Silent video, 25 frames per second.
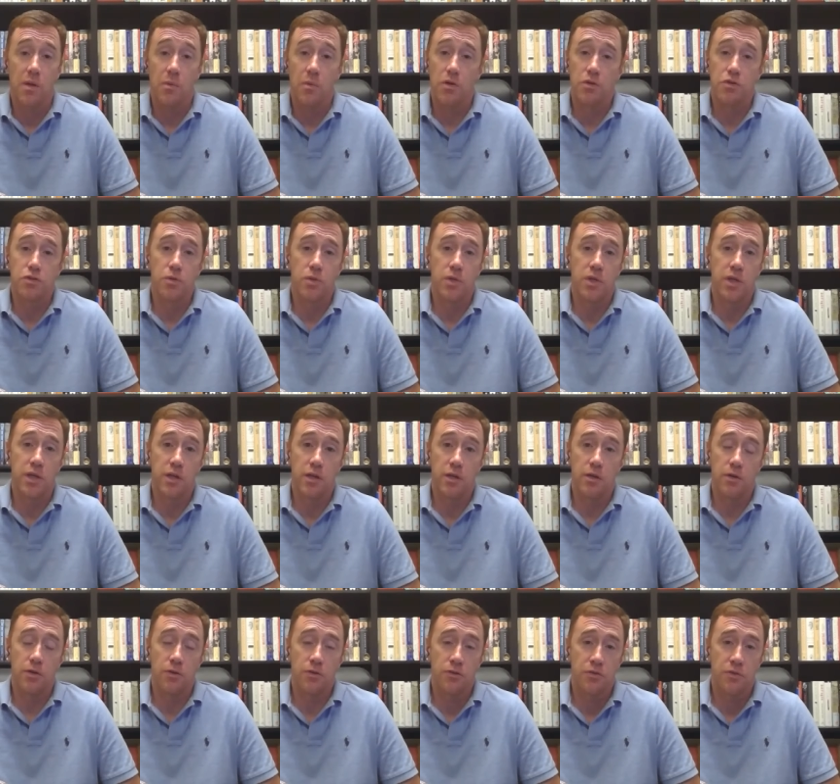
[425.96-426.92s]
or two
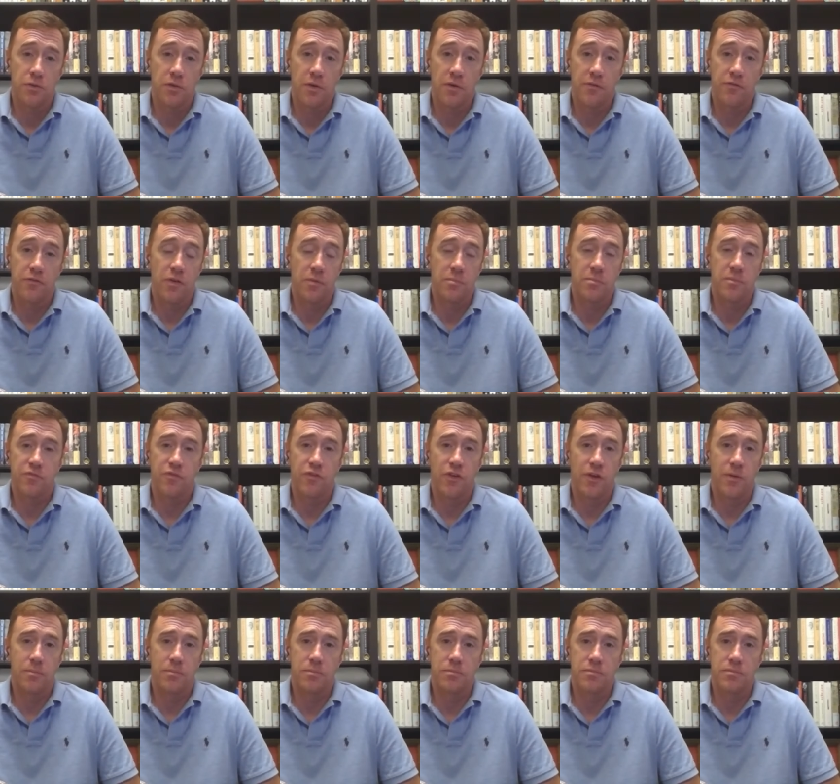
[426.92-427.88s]
years. Uh, from,
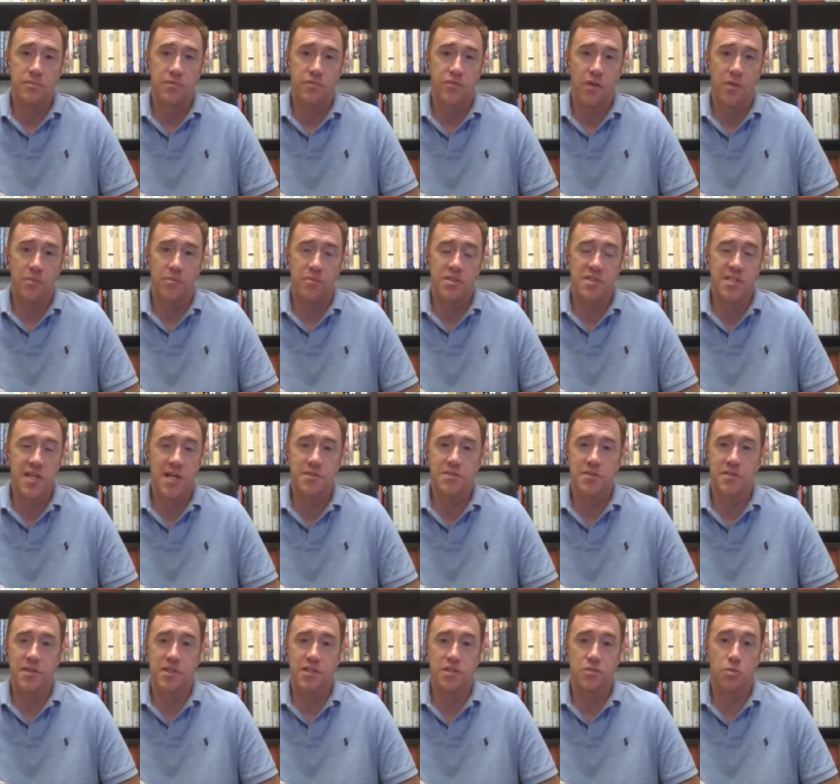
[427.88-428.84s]
from, from the sounds of
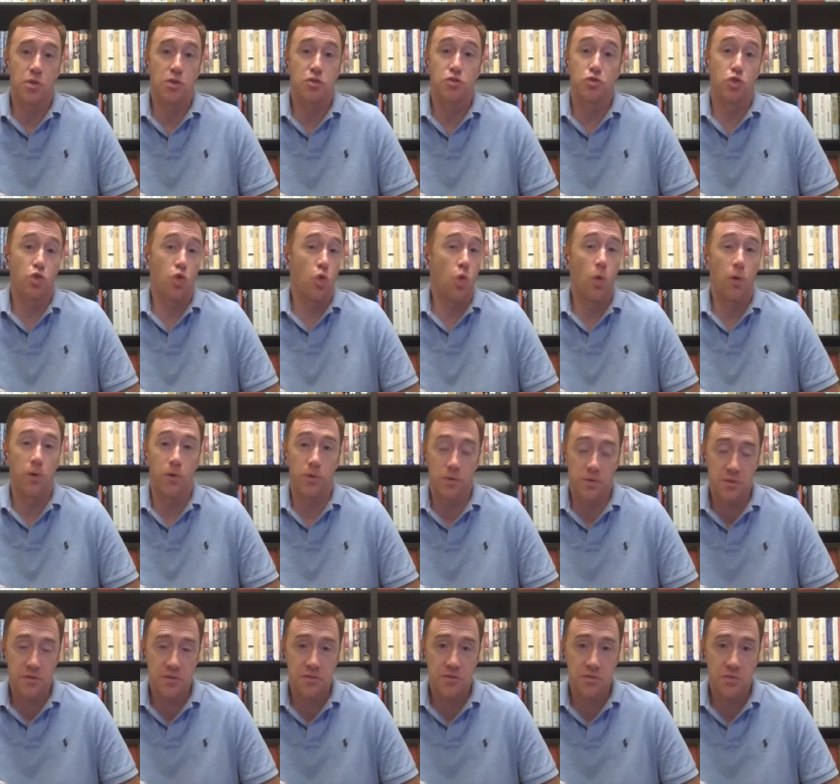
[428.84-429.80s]
things, it's one or two
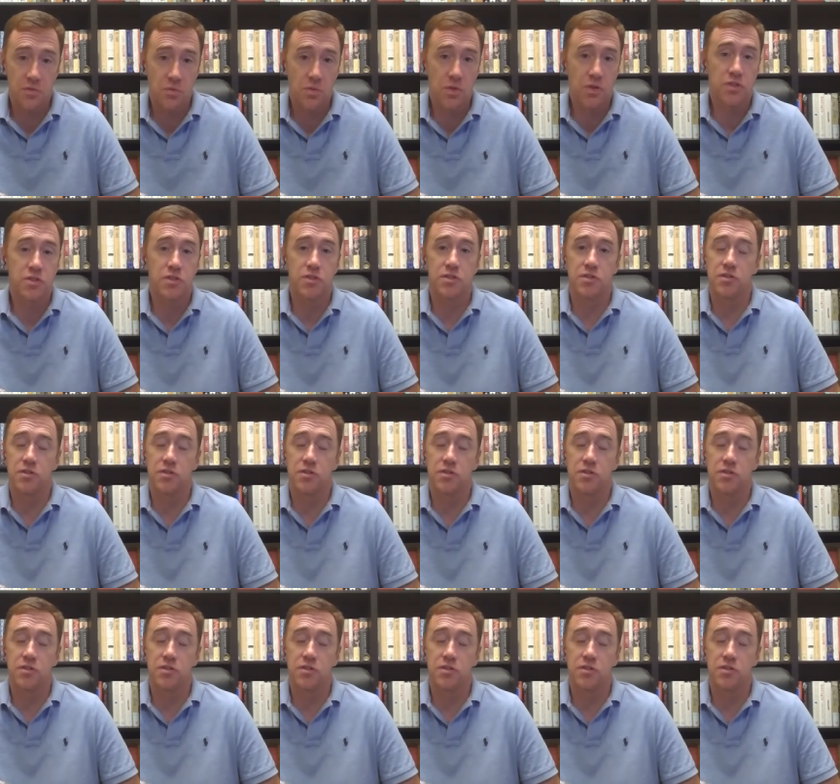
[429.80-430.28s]
quarters, which... And that's